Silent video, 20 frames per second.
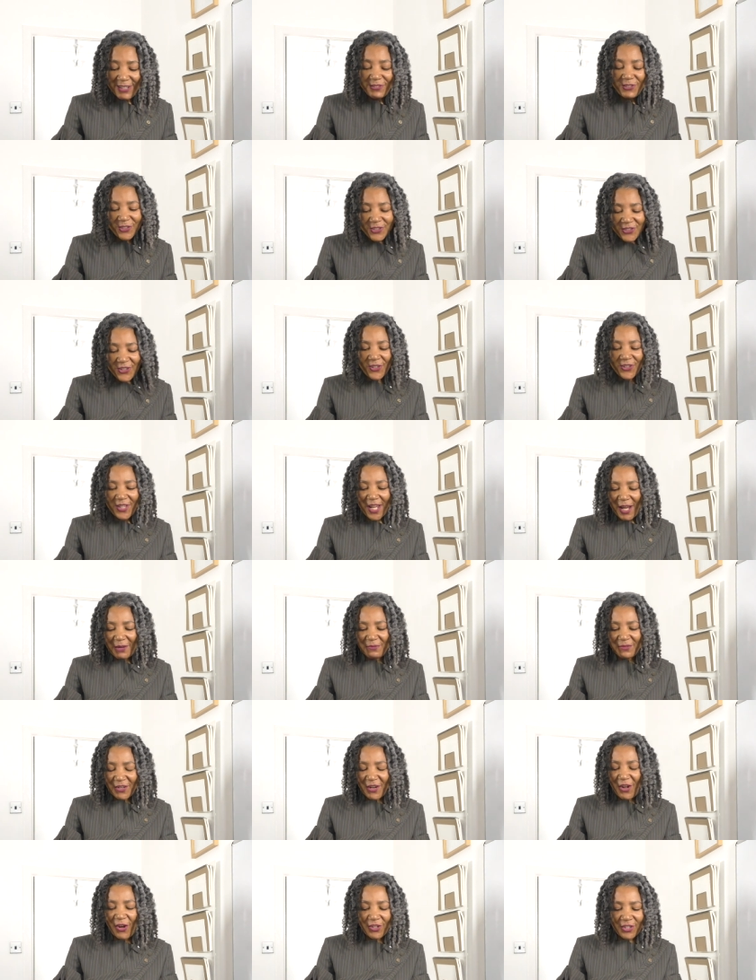I'm sure that
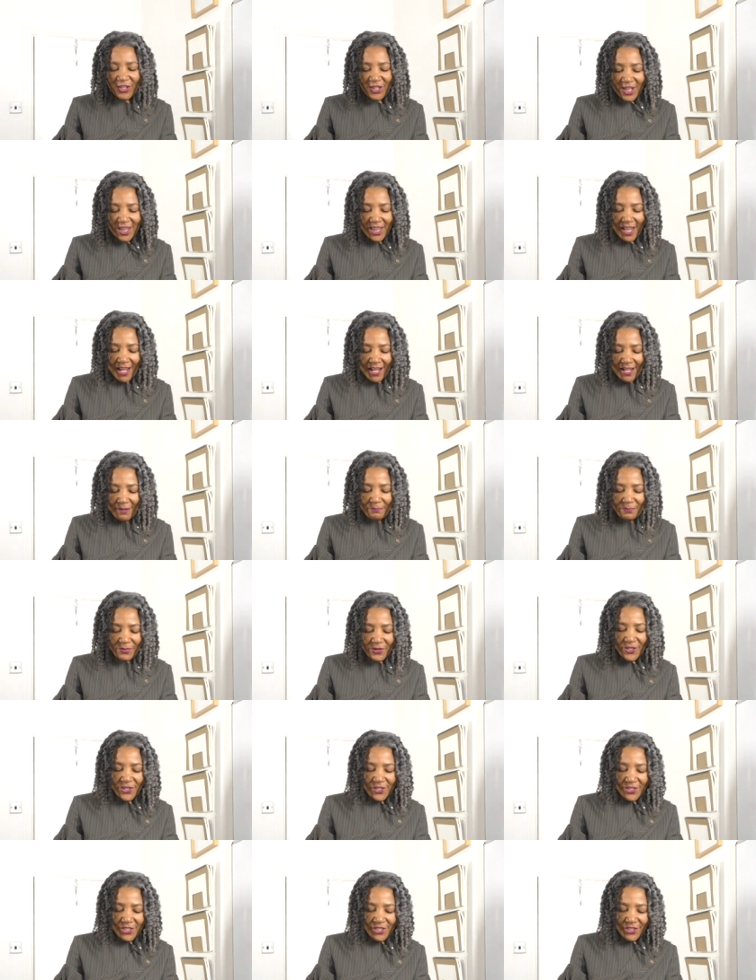I'm not that
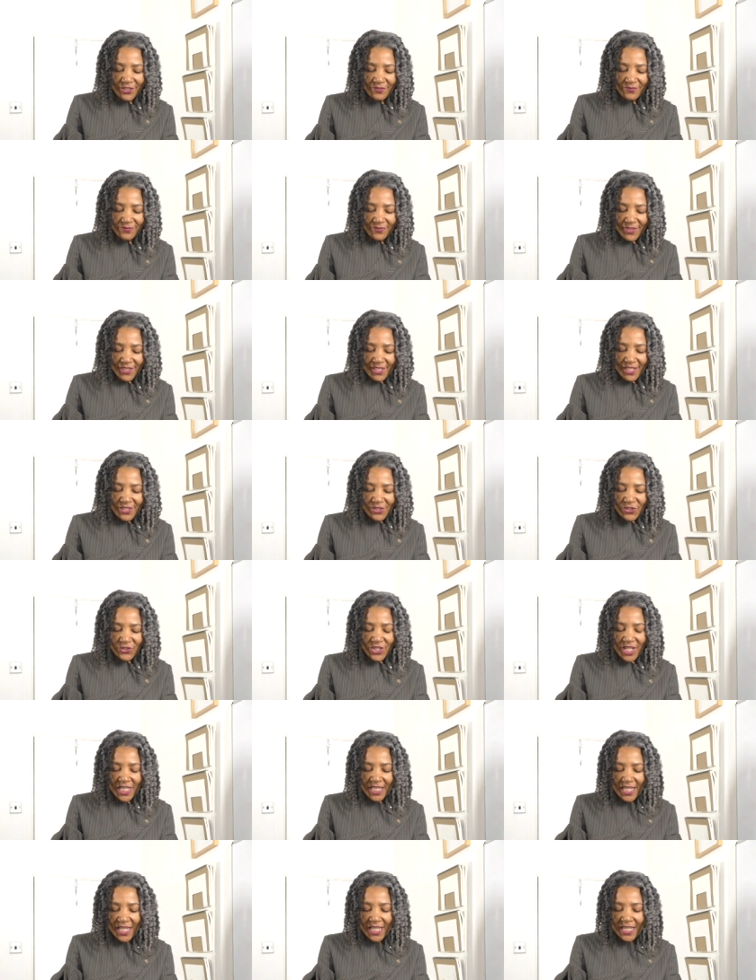person such
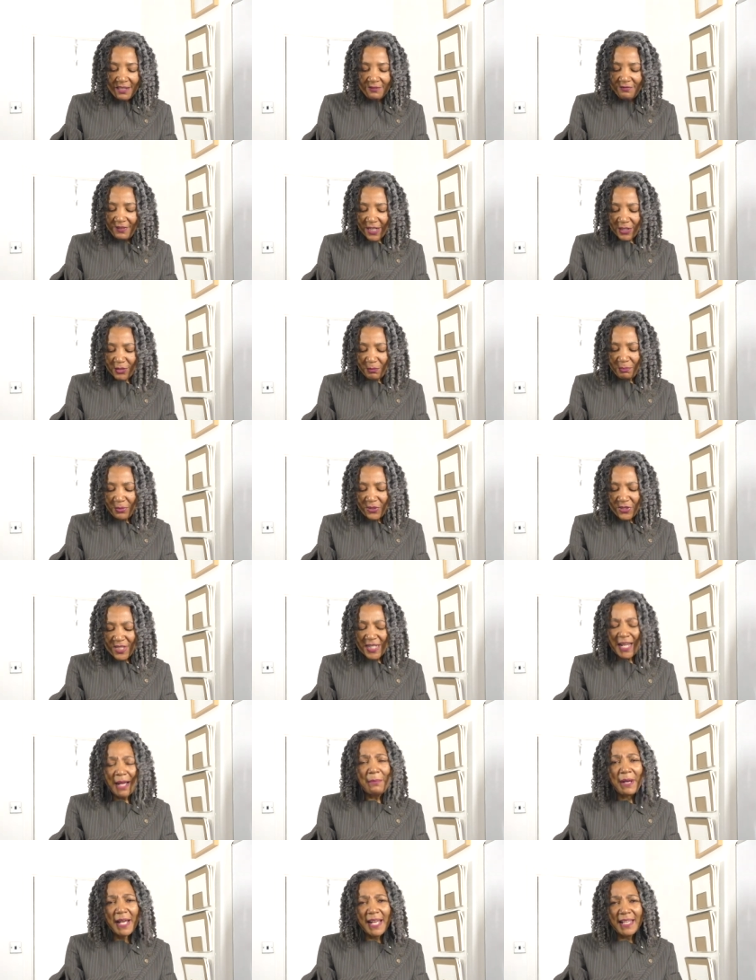a geeky fashion person
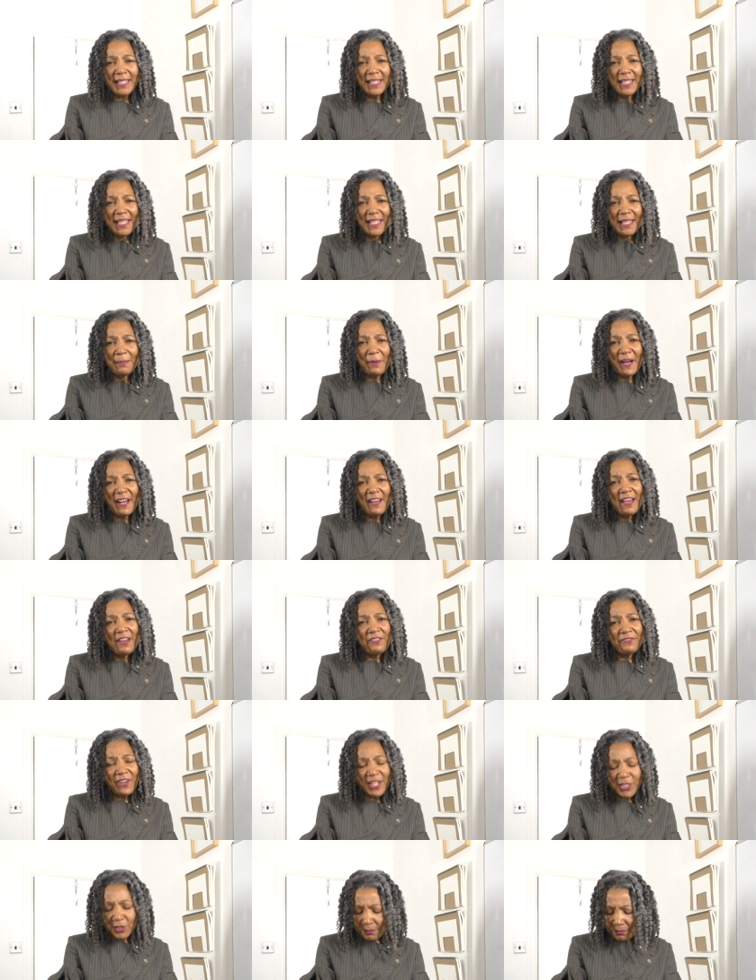am I a geeky
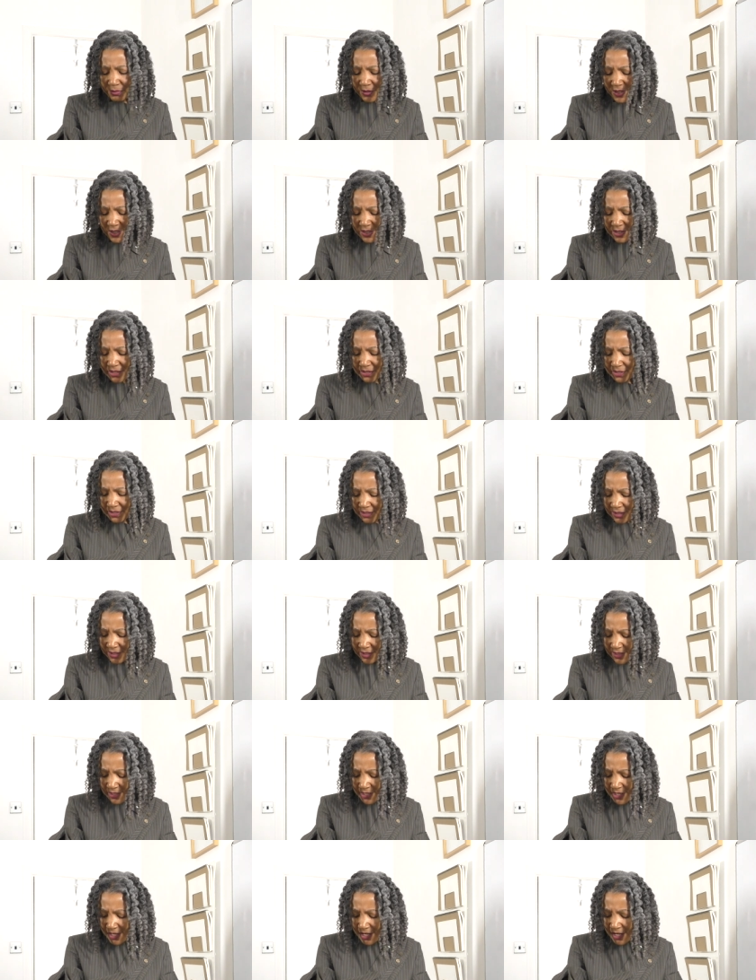fashion person
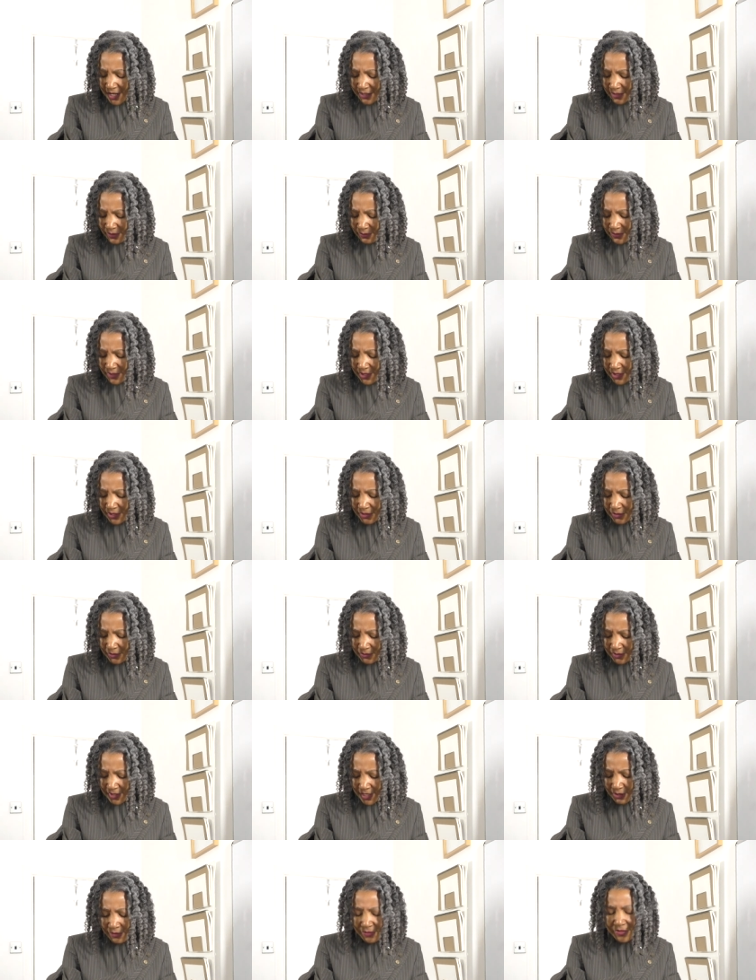I don't know.
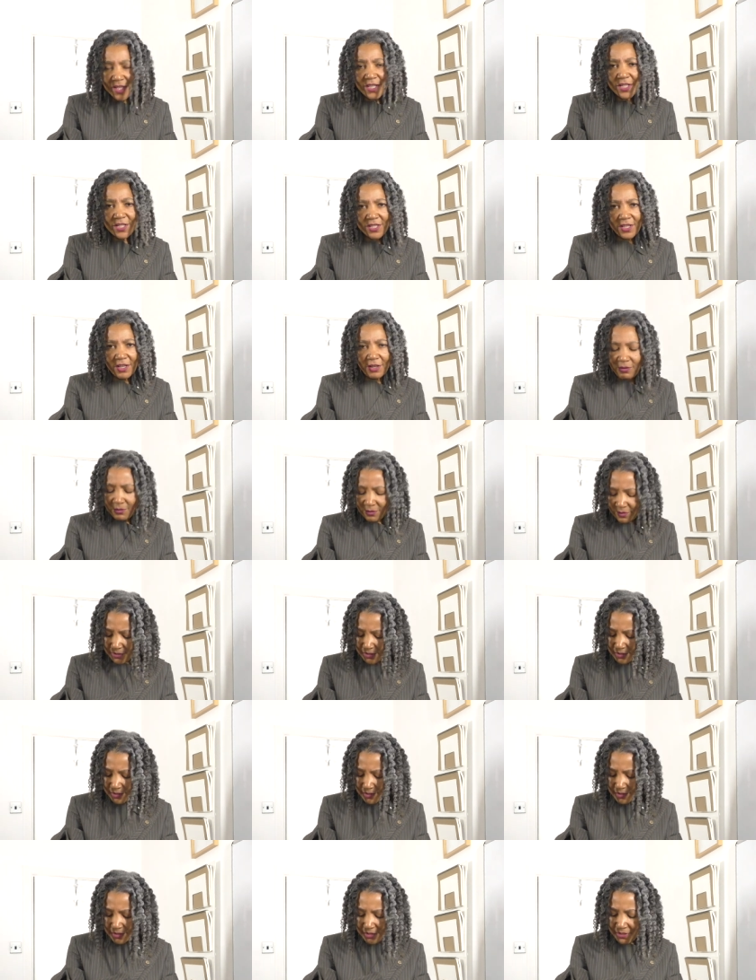I don't think so.
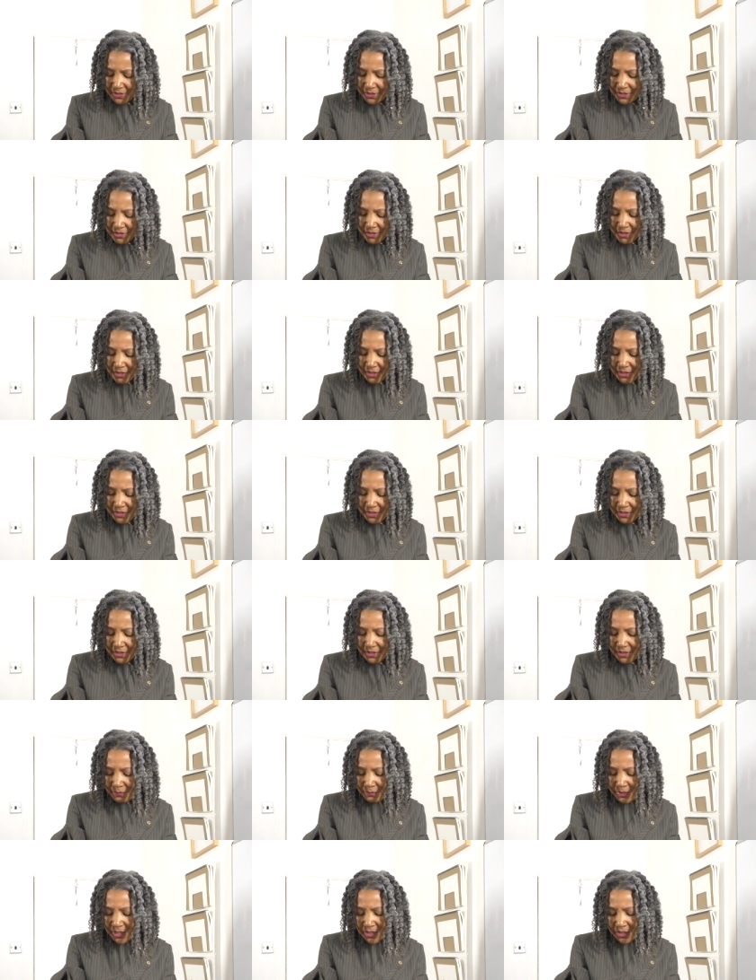
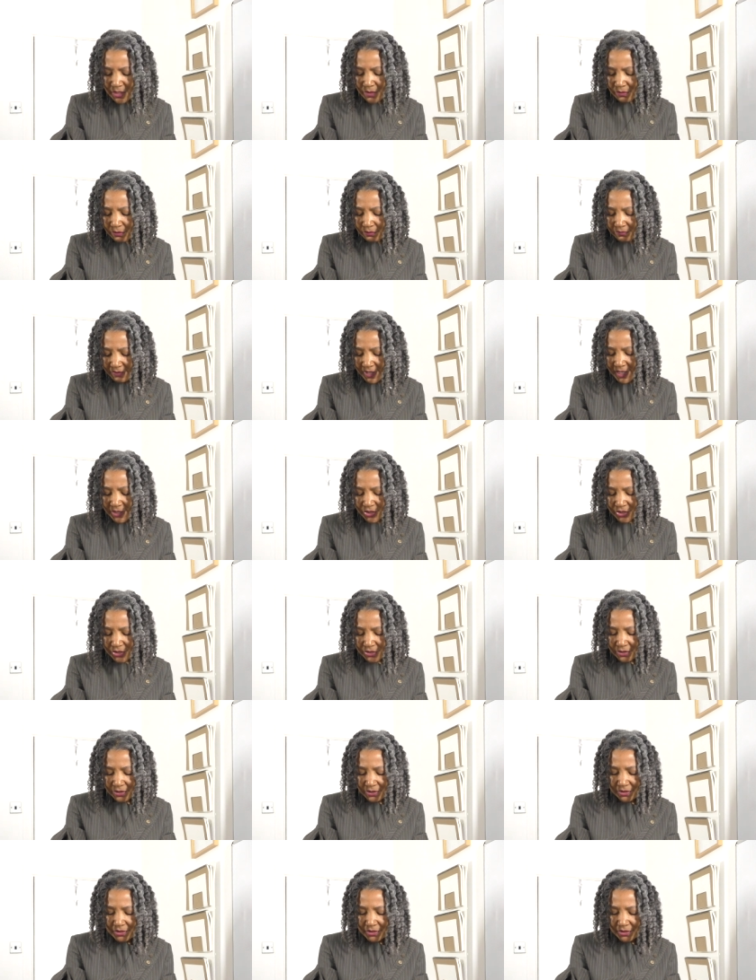I mean, I do love fashion.